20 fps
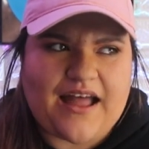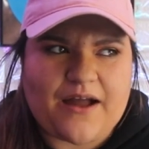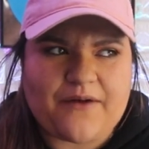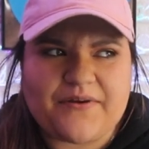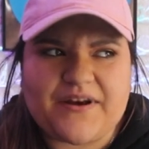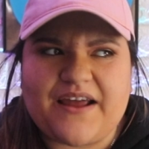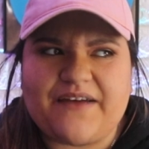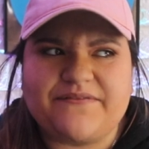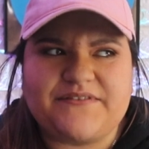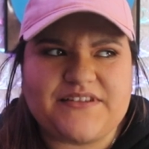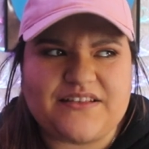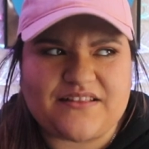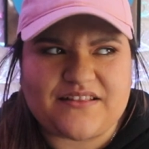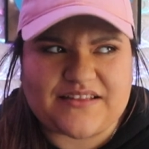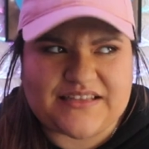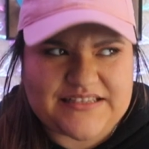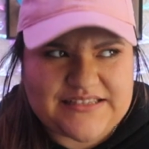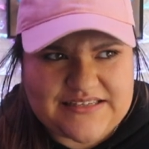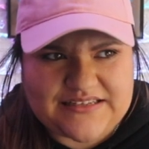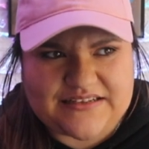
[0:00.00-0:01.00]
I would have to
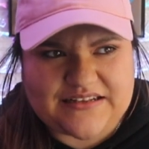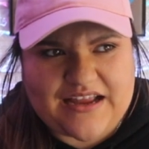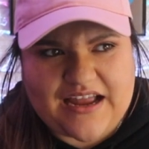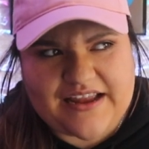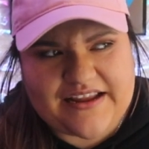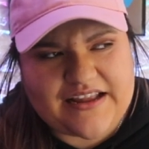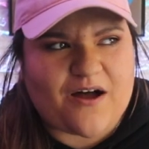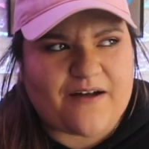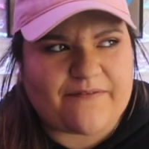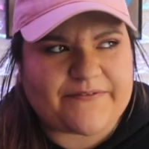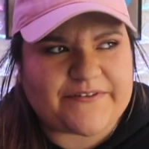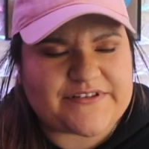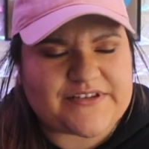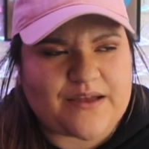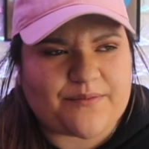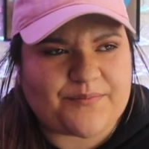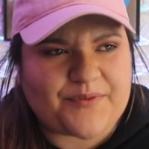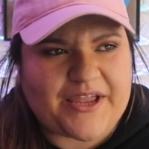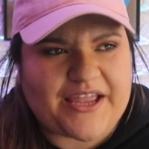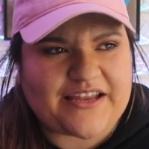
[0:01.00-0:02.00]
listen. I, off the
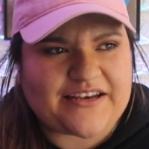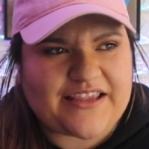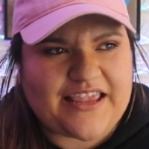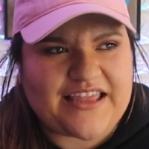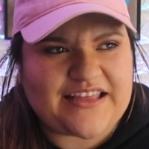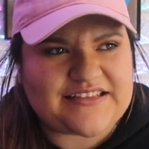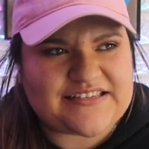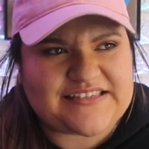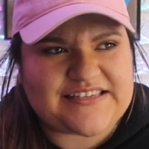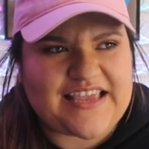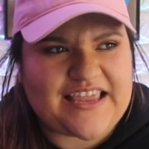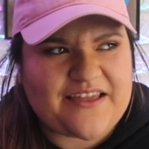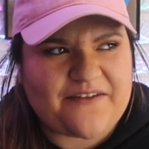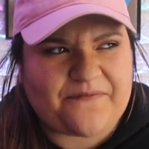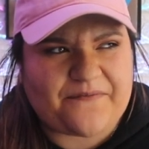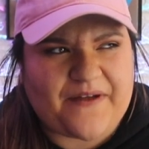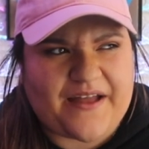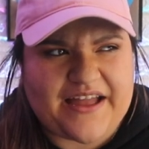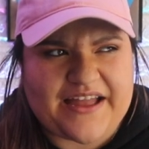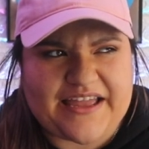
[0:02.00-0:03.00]
top of my head, can't say
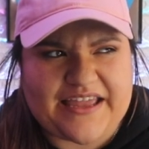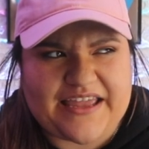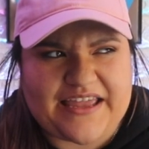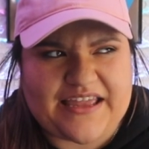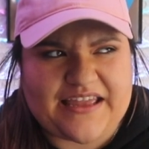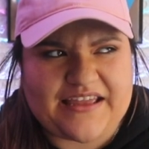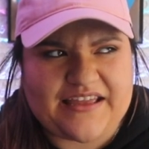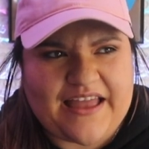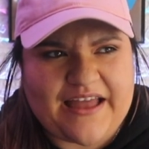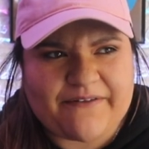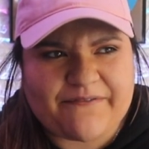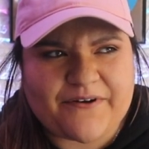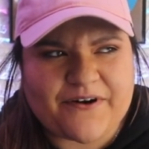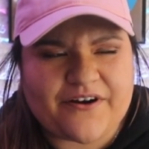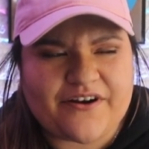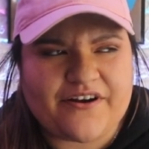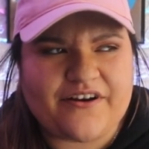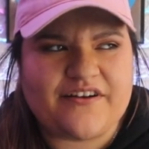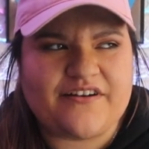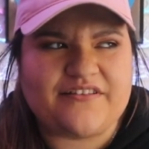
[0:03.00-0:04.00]
if I have
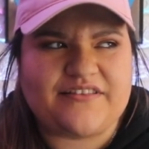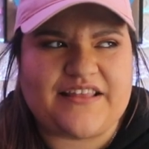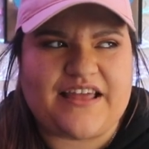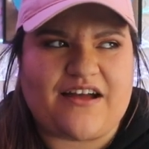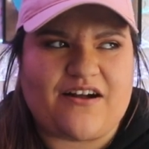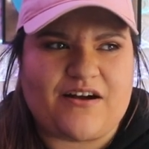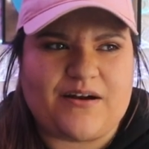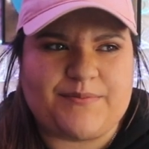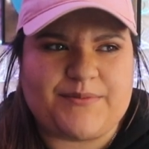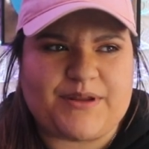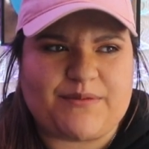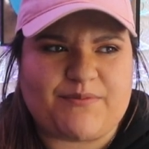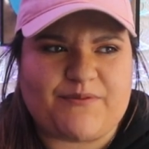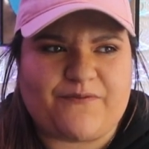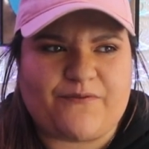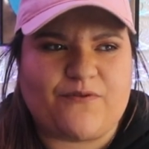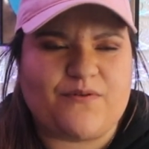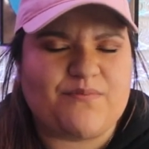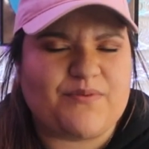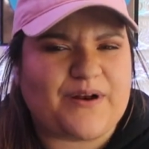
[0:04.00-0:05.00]
heard that harmony
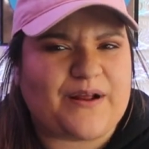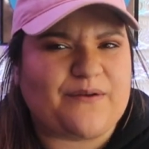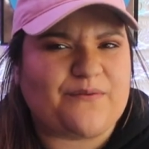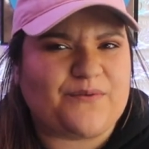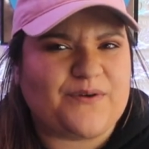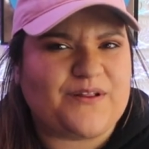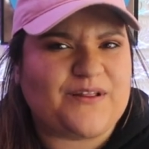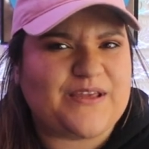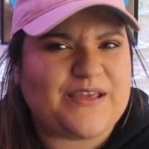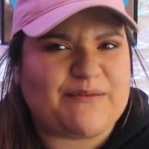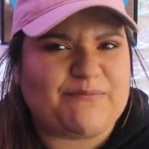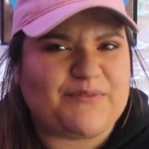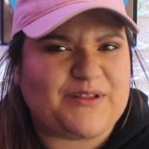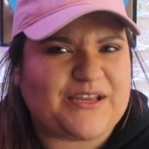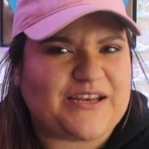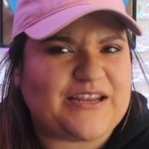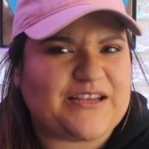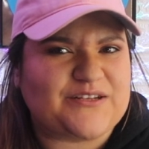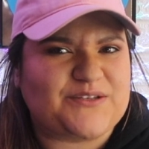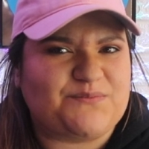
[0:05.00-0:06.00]
before, but I really am
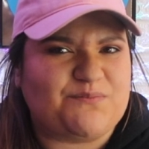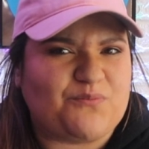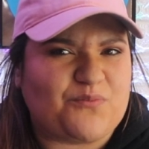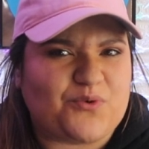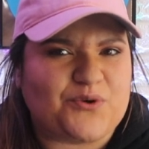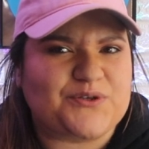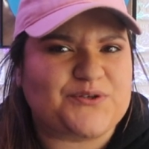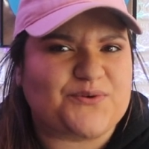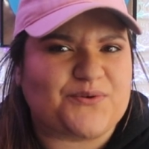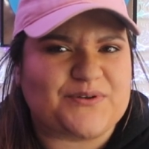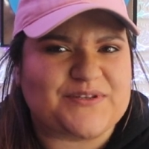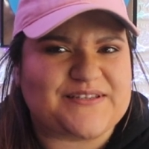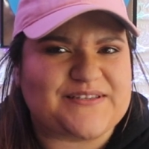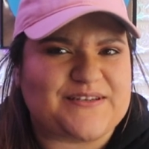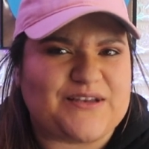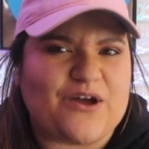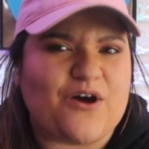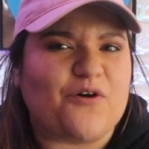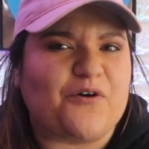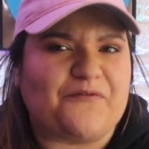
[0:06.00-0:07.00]
leaning more towards
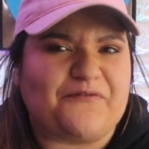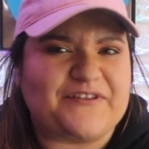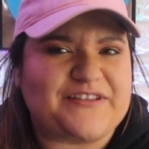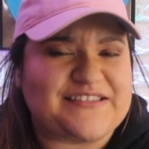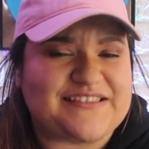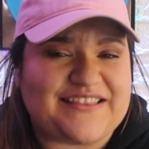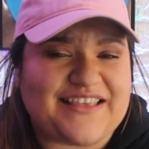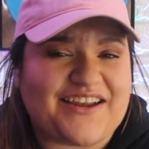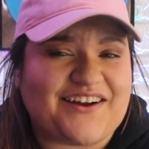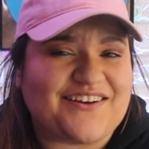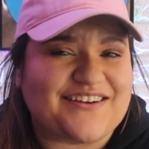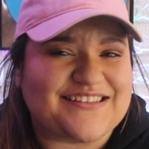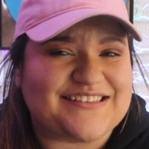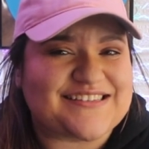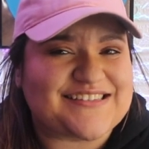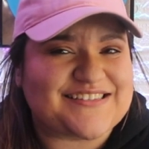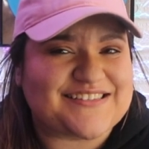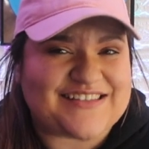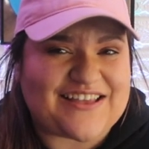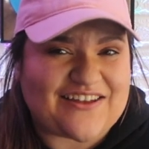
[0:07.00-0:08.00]
no. If it's there,
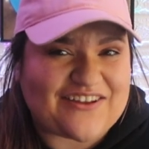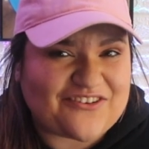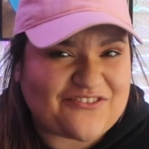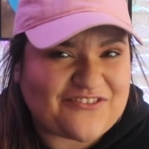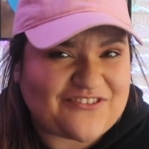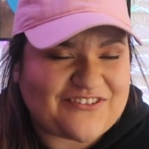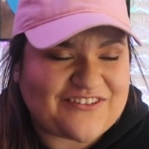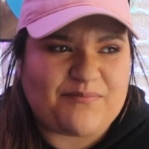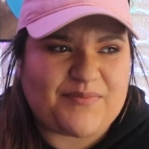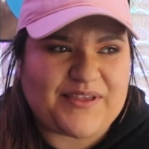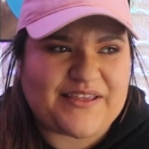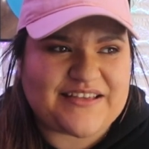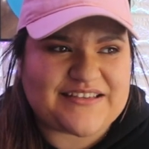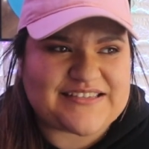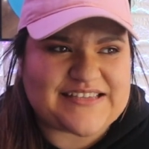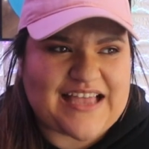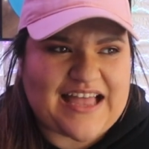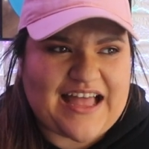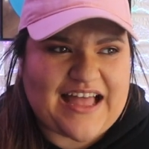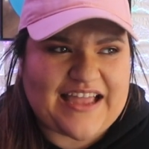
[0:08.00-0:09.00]
it's subtle
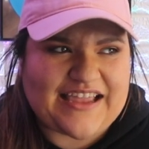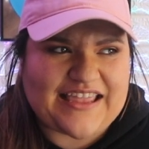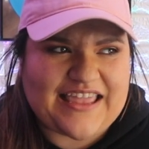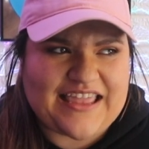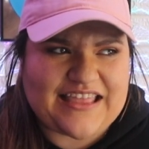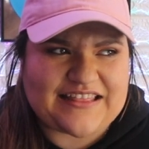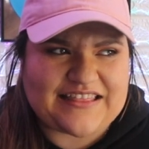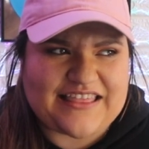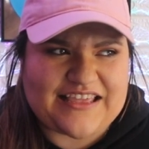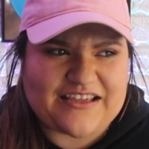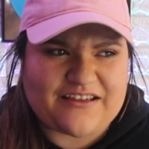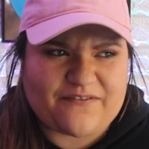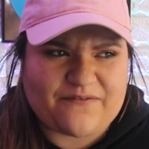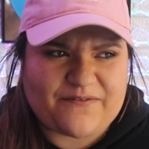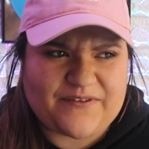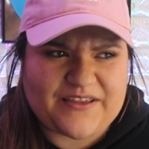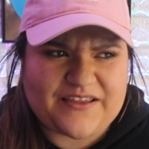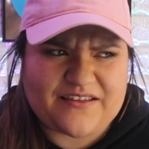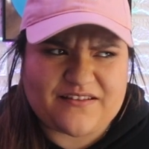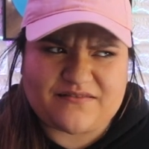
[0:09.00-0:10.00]
because I can't think
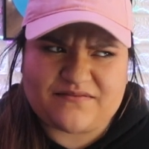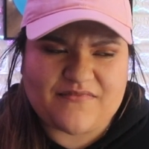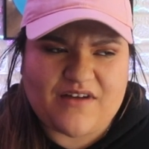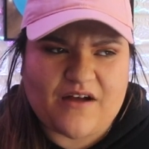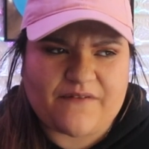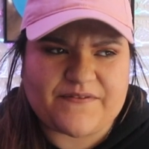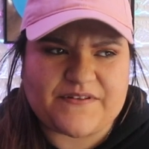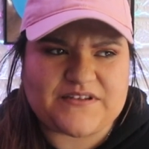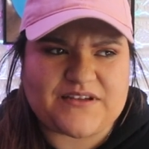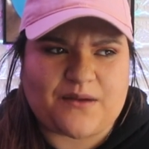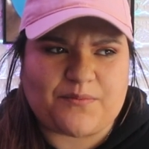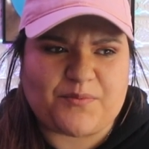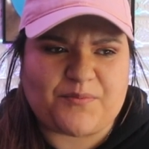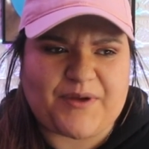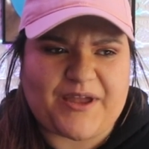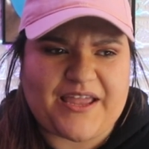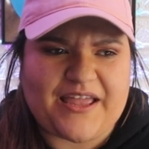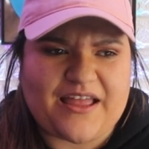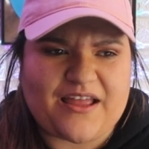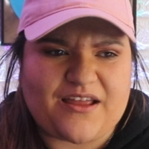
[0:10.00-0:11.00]
of it off the top of
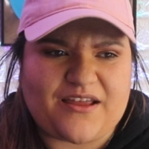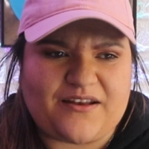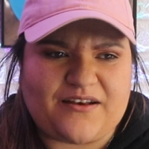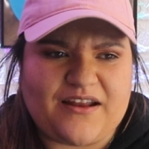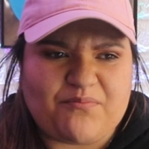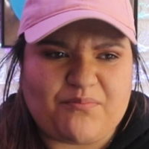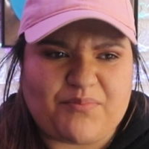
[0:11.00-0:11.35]
my head.